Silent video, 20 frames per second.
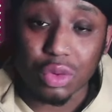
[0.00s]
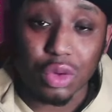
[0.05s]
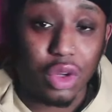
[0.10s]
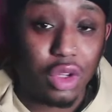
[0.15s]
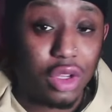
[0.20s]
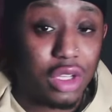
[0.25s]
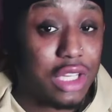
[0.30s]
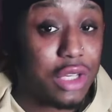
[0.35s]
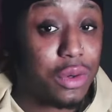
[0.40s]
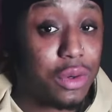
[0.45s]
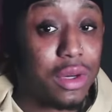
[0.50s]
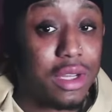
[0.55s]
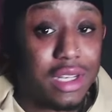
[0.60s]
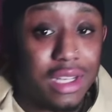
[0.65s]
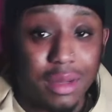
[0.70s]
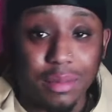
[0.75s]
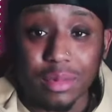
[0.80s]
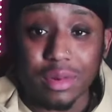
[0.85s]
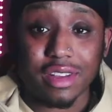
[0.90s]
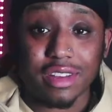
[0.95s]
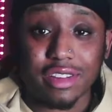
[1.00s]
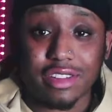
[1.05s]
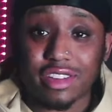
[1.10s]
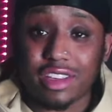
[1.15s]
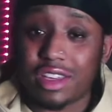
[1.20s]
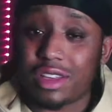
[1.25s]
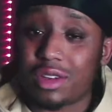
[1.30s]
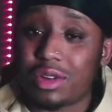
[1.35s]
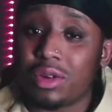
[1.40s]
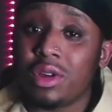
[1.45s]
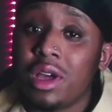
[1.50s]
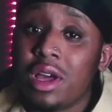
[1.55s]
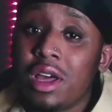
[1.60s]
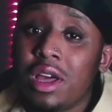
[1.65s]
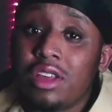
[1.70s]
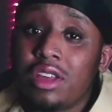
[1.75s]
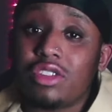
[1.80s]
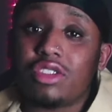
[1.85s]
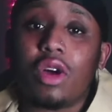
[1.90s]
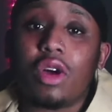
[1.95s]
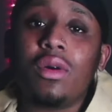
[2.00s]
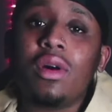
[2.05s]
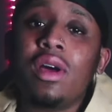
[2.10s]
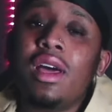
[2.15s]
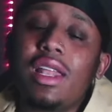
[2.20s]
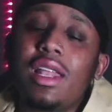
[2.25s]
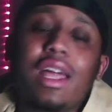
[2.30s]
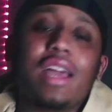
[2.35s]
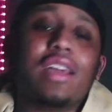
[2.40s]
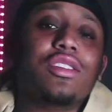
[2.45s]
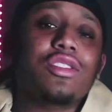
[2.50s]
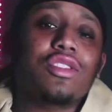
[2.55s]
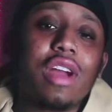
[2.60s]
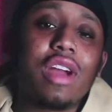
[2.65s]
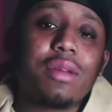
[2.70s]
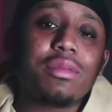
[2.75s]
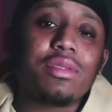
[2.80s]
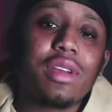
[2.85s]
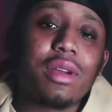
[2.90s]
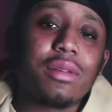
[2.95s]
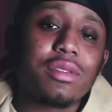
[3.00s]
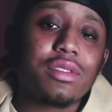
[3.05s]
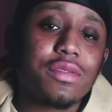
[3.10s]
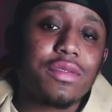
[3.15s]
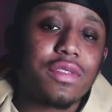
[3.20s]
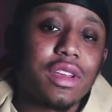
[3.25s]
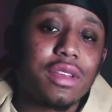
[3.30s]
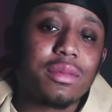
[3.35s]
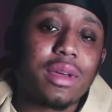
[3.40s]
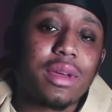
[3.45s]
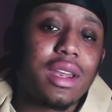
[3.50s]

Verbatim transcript: We're only going up on this channel, so like and subscribe, share with your friends.